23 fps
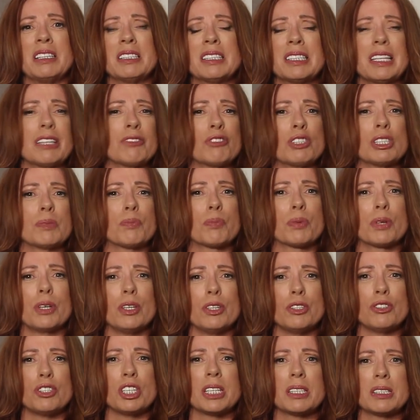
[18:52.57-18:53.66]
such as
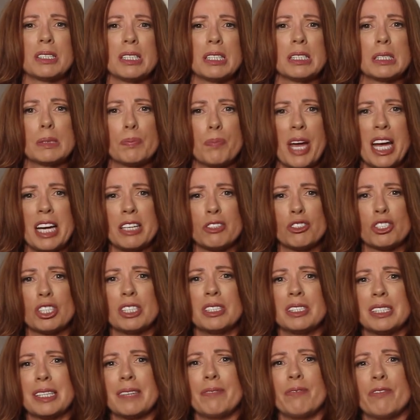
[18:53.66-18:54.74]
projects,
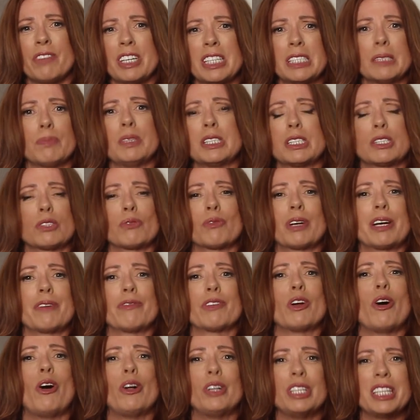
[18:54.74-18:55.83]
expansions, investments, or
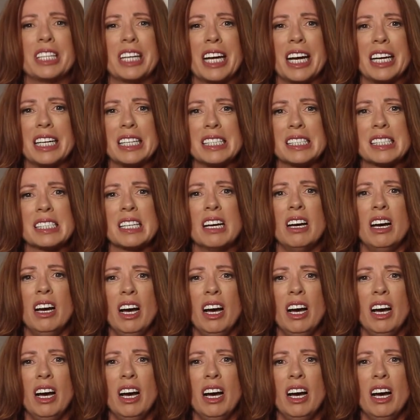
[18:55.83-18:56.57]
even holidays.